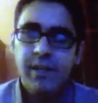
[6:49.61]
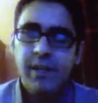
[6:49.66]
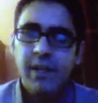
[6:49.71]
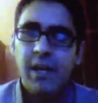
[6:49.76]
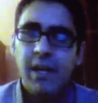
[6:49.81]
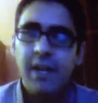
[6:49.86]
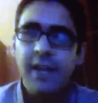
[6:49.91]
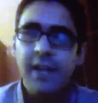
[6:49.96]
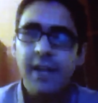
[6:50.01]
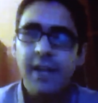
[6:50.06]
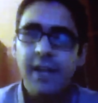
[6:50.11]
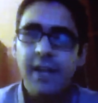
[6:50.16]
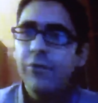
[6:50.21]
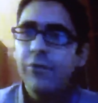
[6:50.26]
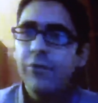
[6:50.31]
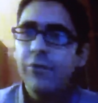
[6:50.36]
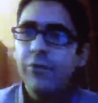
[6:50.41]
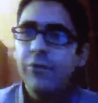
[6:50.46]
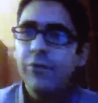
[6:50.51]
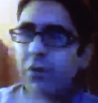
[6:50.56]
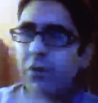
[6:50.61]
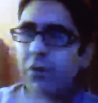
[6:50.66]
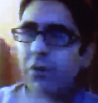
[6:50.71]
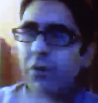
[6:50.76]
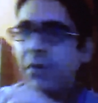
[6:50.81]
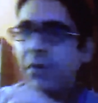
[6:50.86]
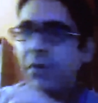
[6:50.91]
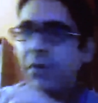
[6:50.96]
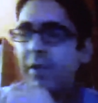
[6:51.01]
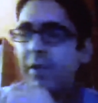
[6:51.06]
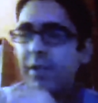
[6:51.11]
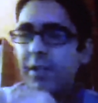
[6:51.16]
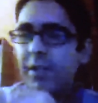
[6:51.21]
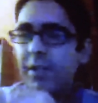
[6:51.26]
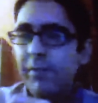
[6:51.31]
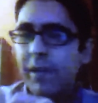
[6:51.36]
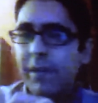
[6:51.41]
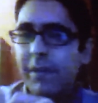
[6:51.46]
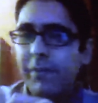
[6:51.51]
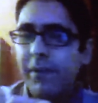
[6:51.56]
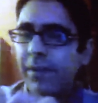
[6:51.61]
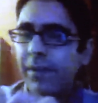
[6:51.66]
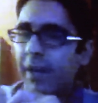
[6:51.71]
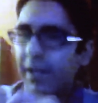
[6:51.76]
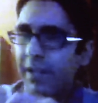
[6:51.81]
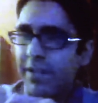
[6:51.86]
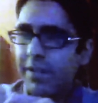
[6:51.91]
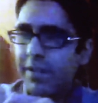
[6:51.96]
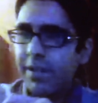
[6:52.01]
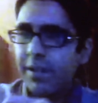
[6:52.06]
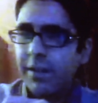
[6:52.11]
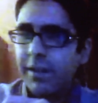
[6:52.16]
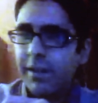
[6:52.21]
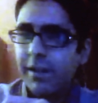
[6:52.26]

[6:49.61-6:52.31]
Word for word: I think eudaimonia might be summed up thus.